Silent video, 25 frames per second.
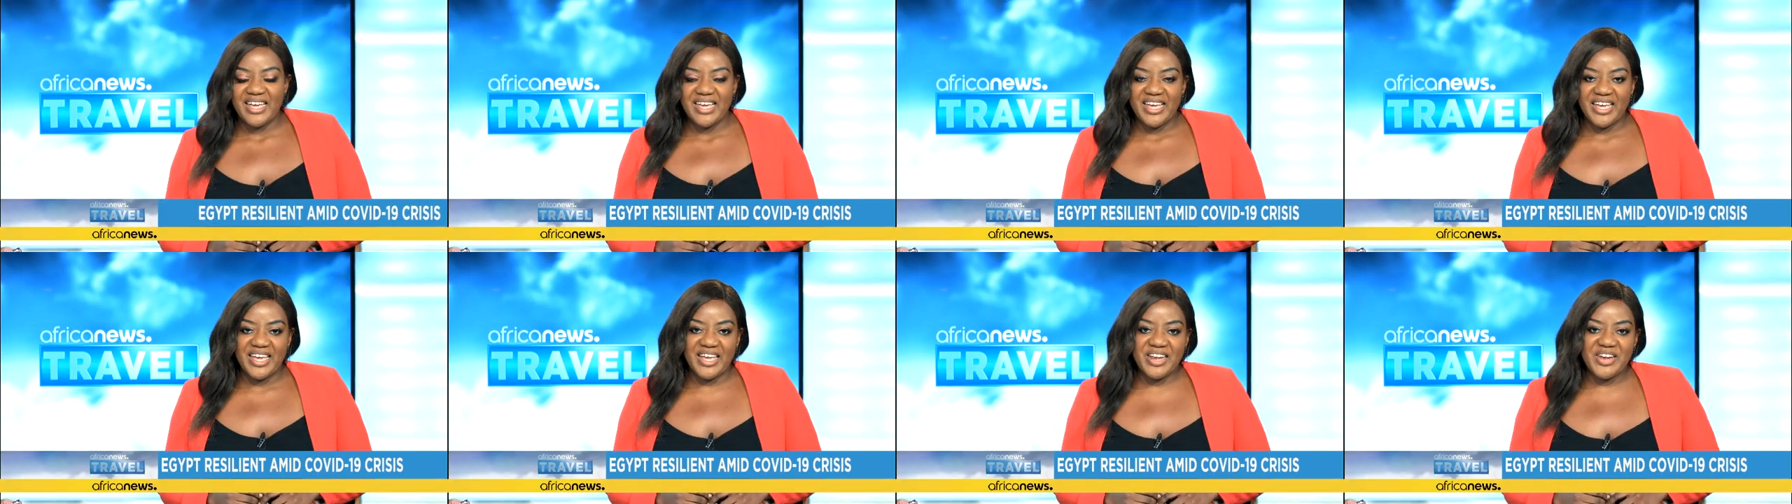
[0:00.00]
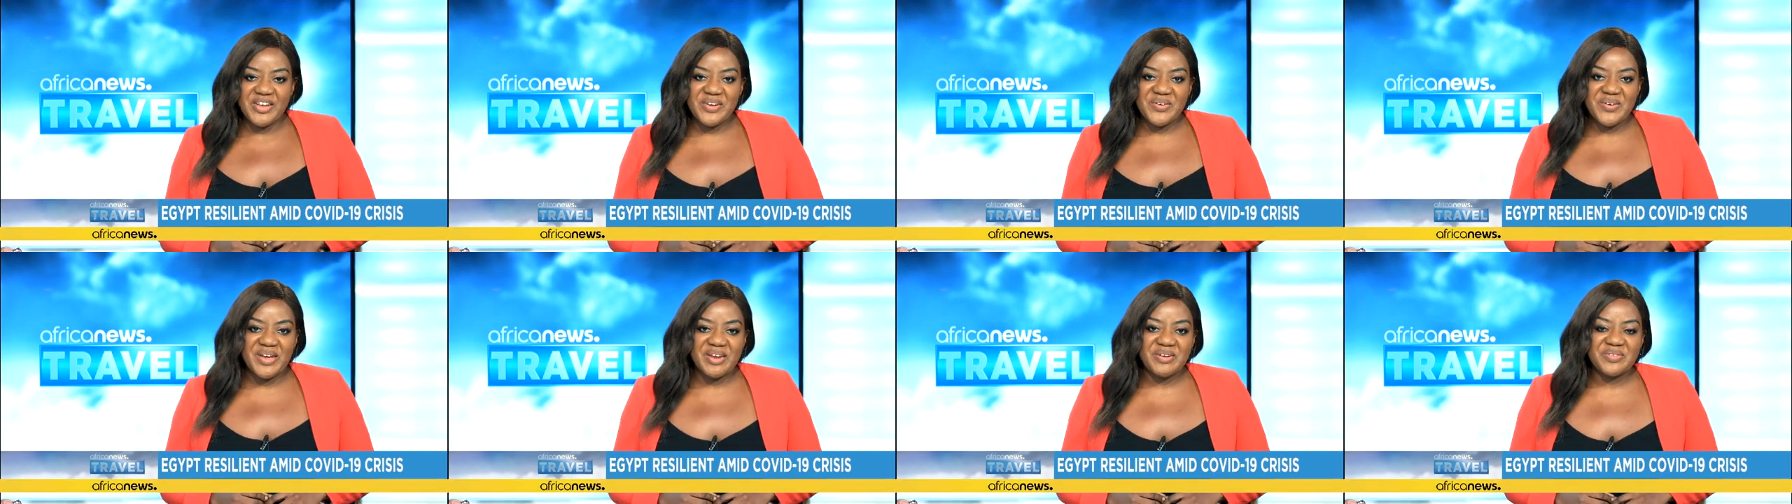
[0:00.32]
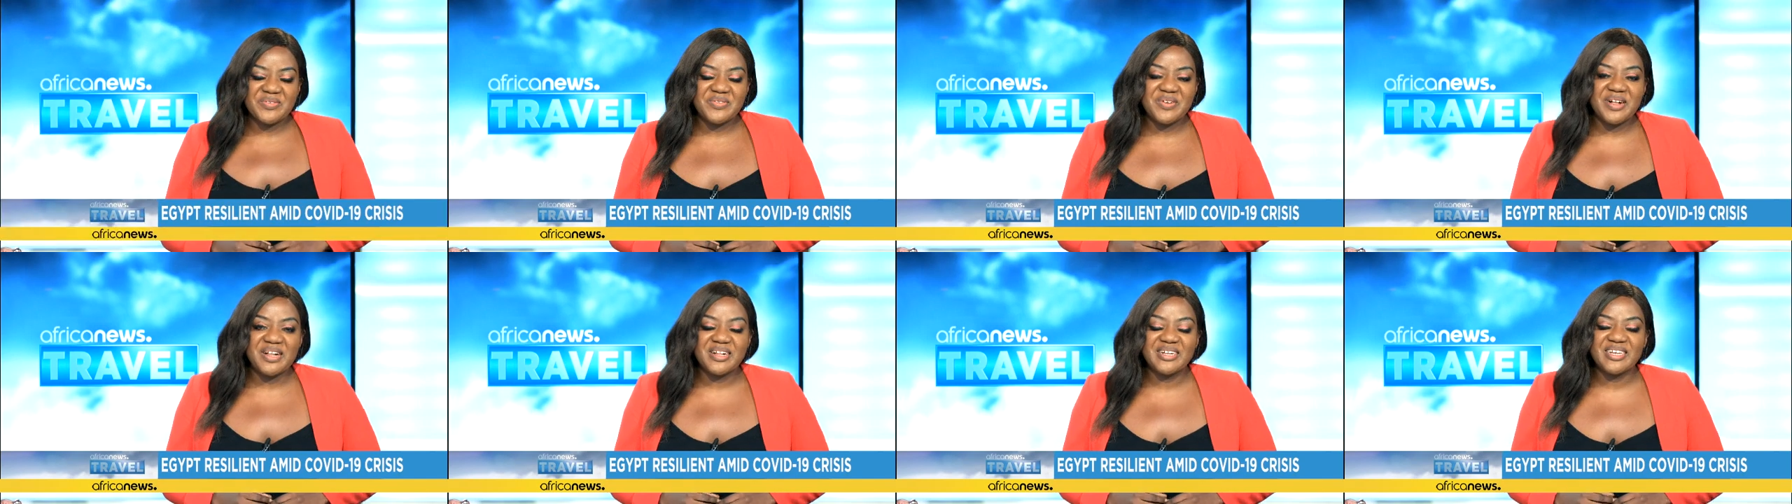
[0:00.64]
Hello
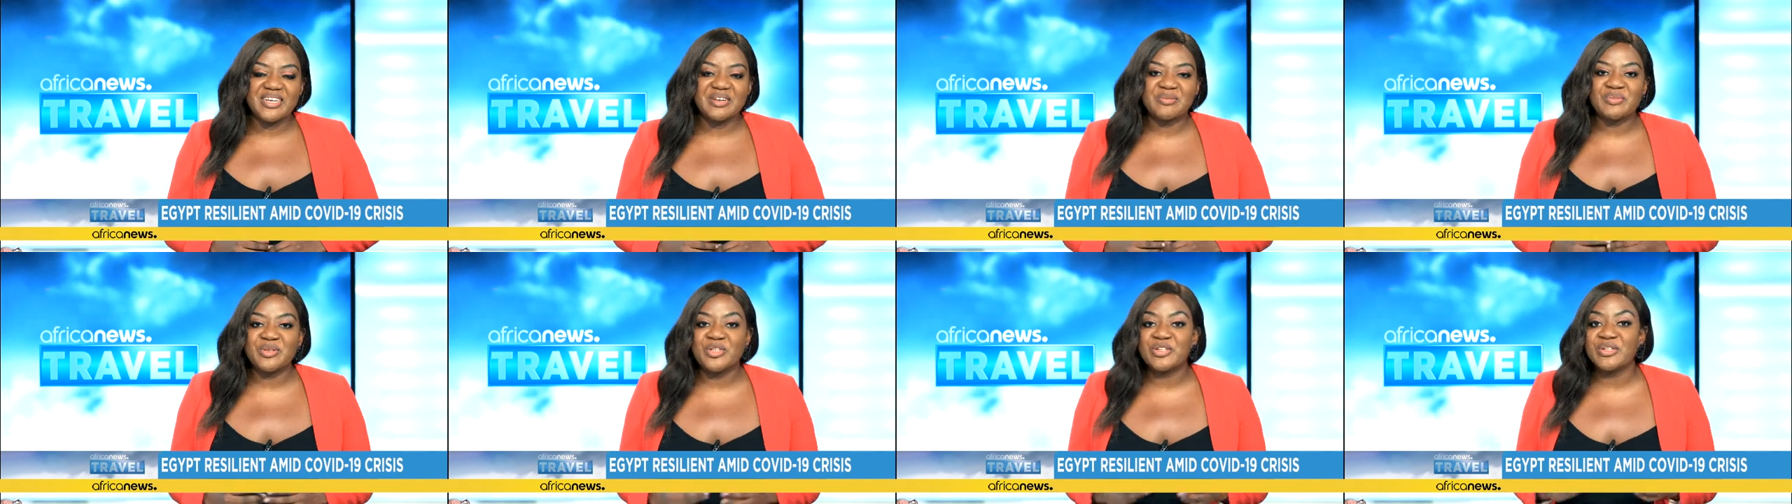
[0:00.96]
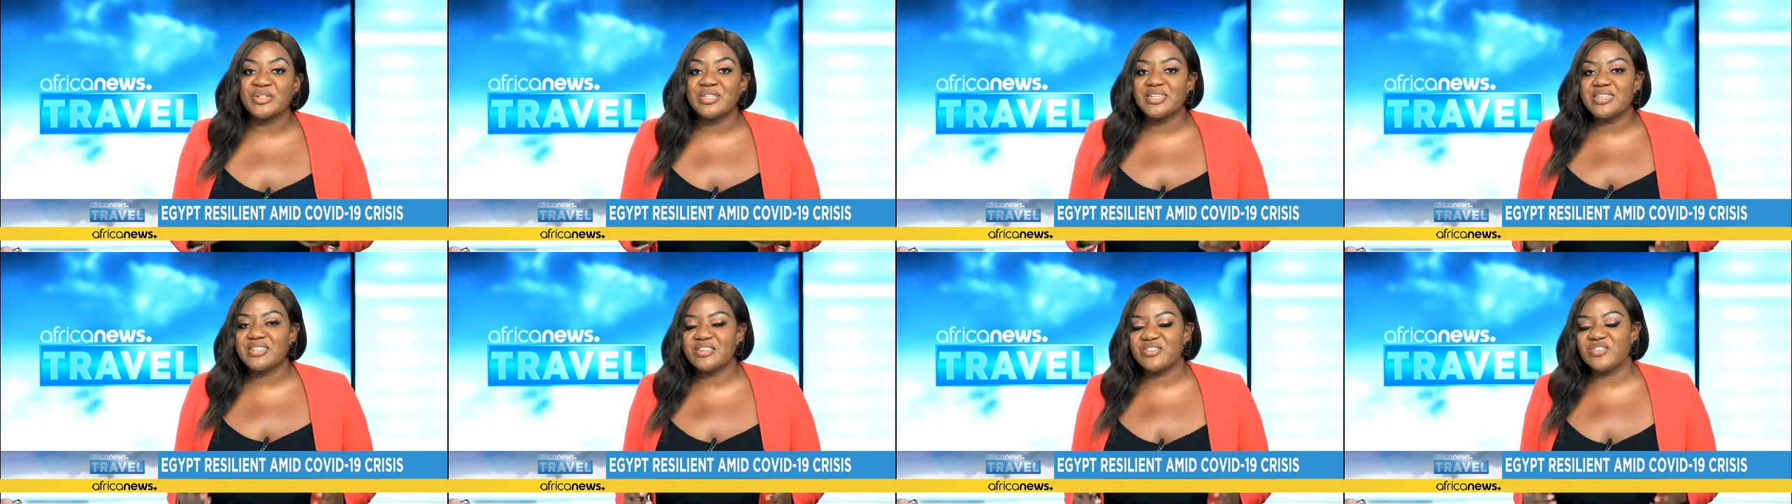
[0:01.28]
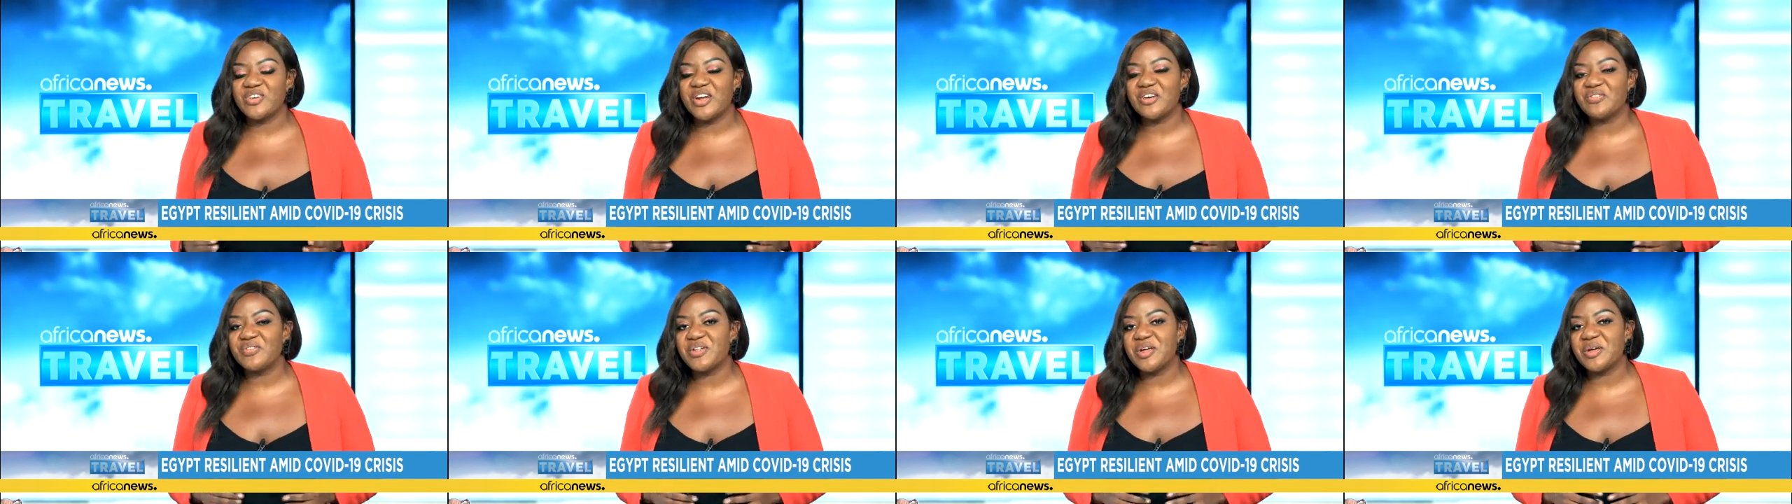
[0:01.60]
and welcome to this
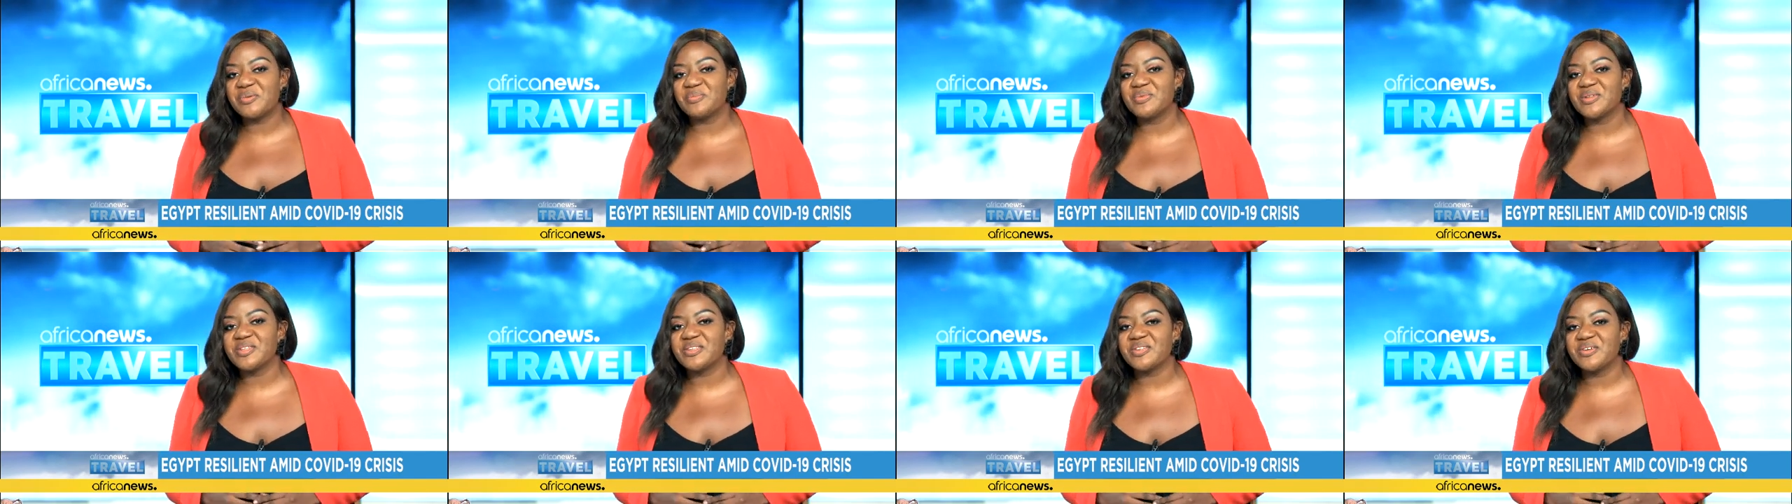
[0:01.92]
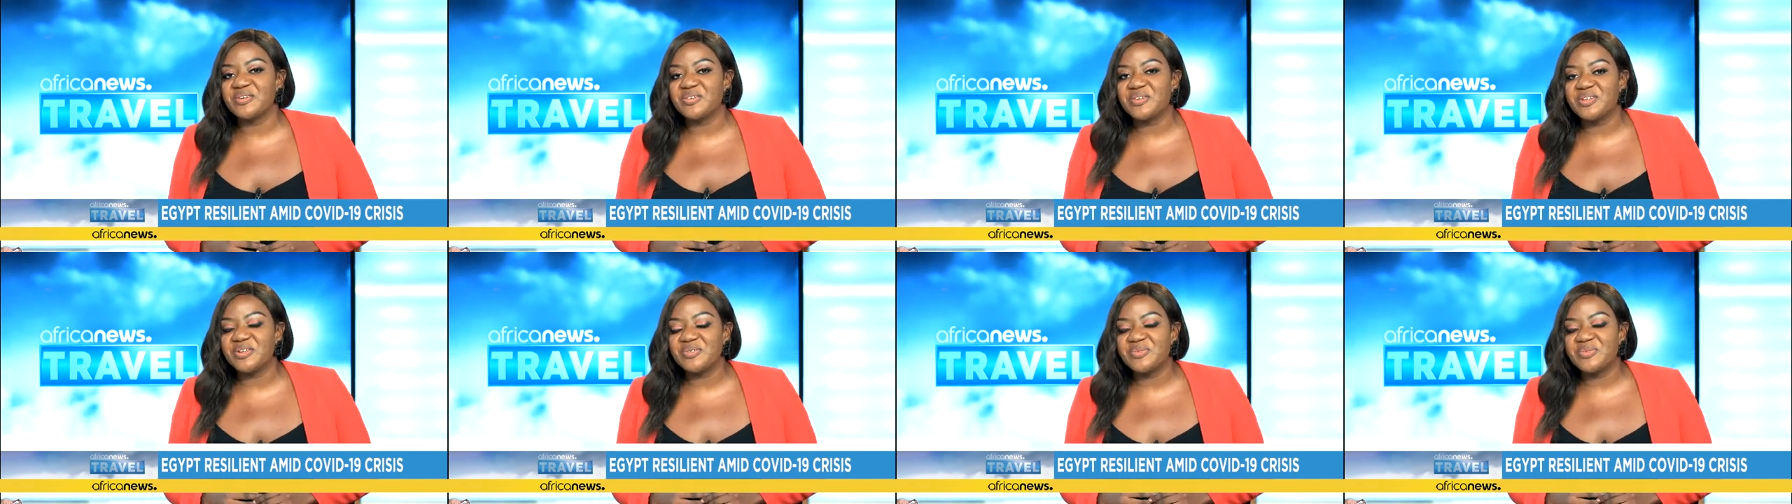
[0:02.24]
travel episode